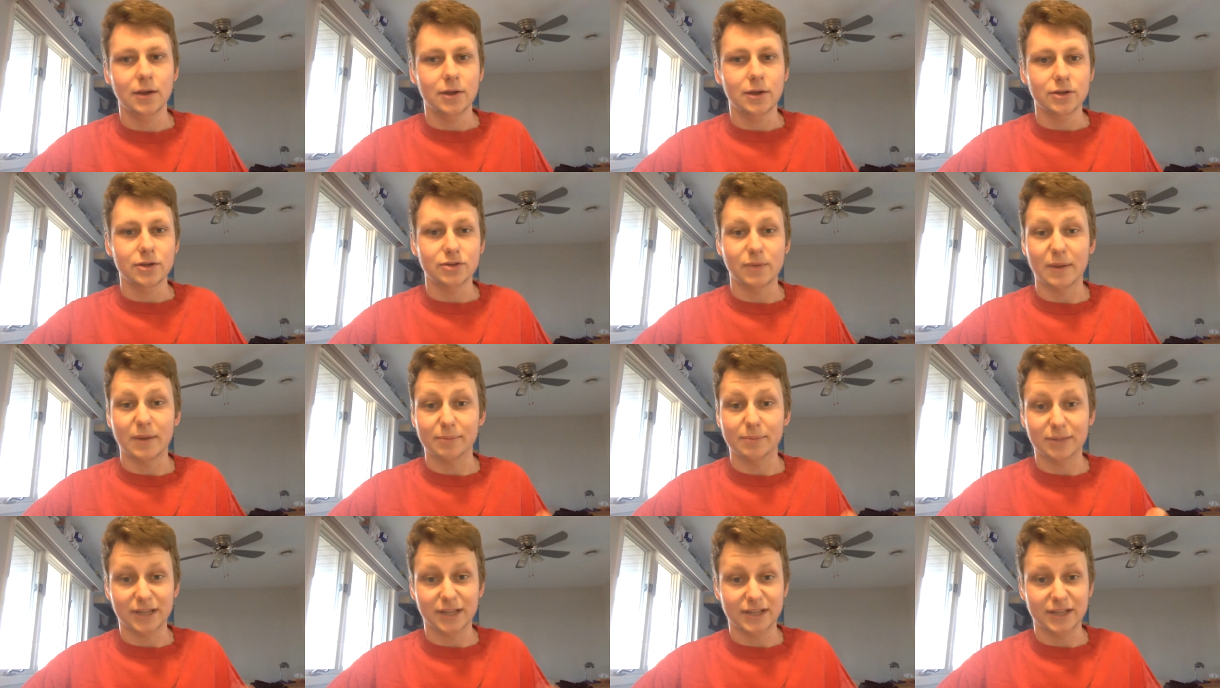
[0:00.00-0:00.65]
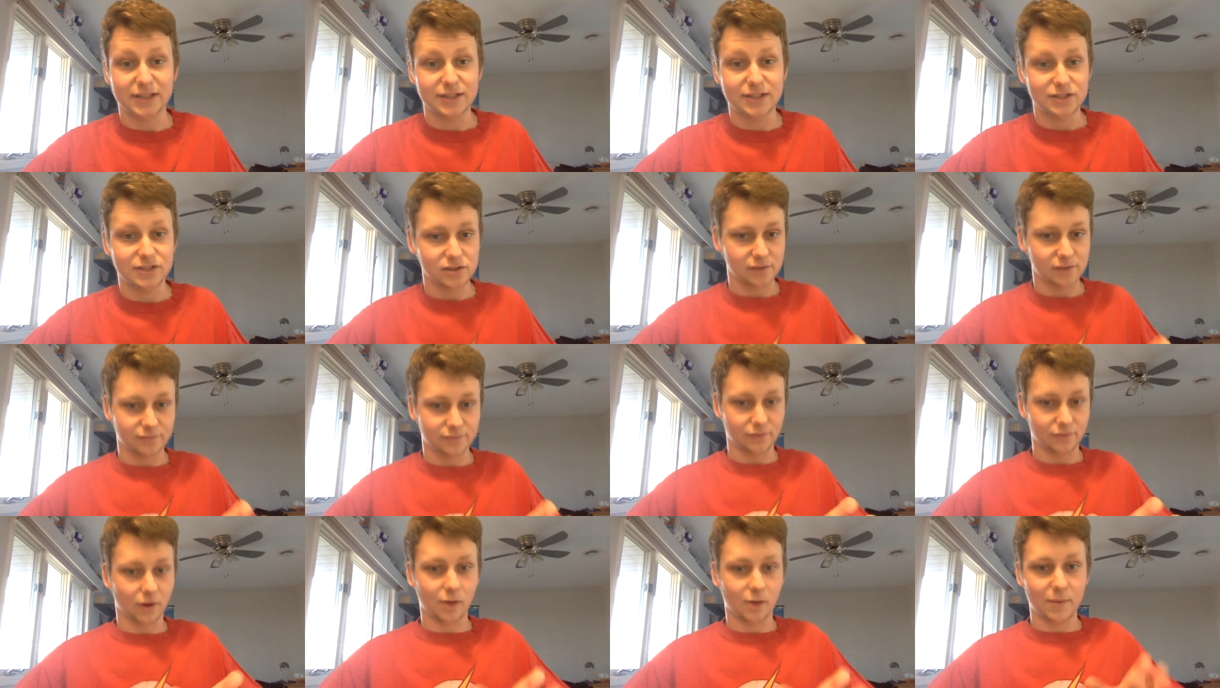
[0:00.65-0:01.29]
to my playlist
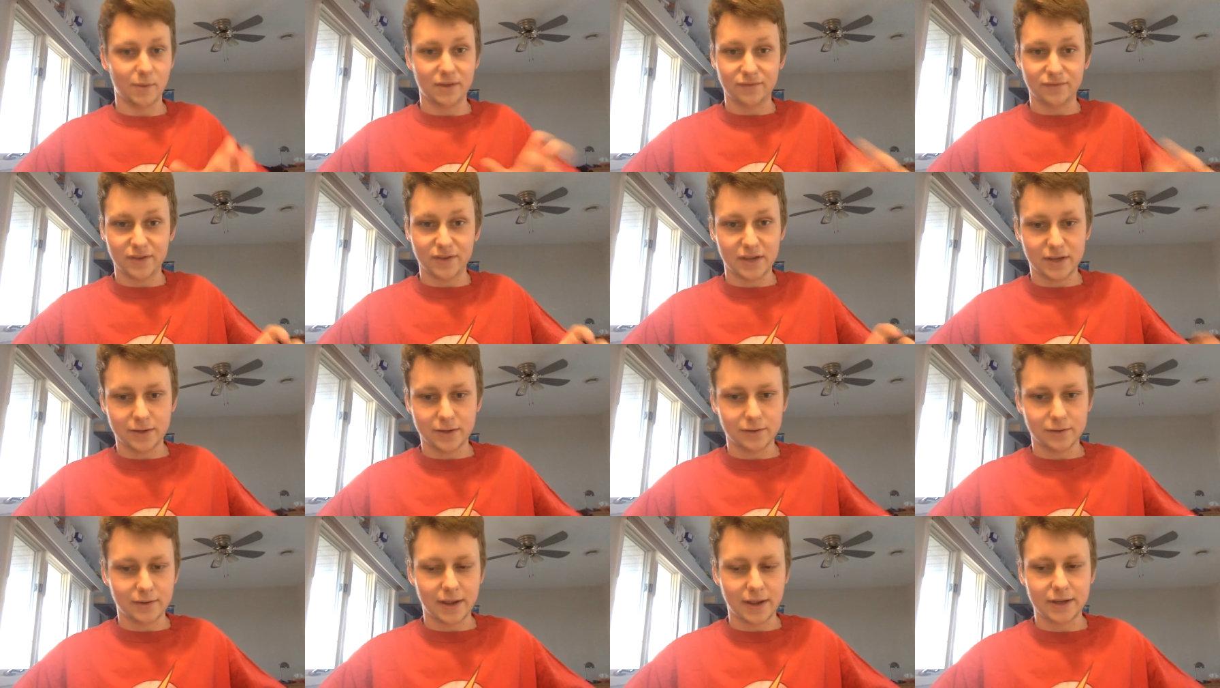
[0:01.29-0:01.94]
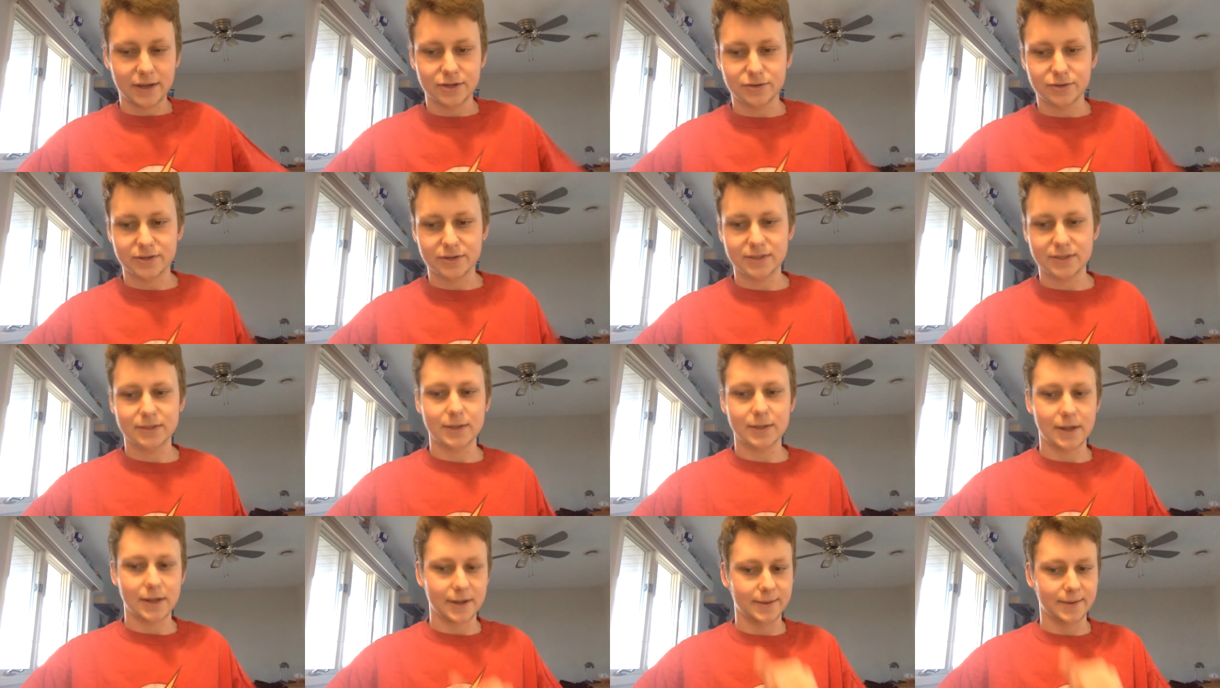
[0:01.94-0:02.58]
of all my video entries,
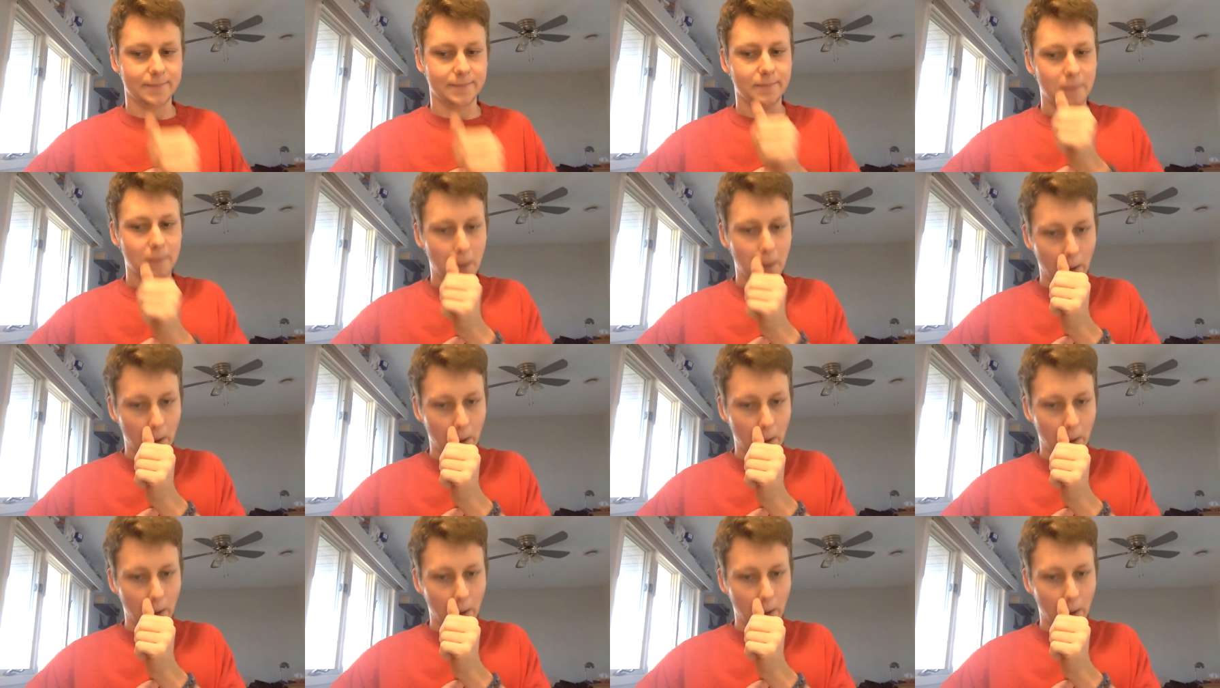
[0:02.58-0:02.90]
um,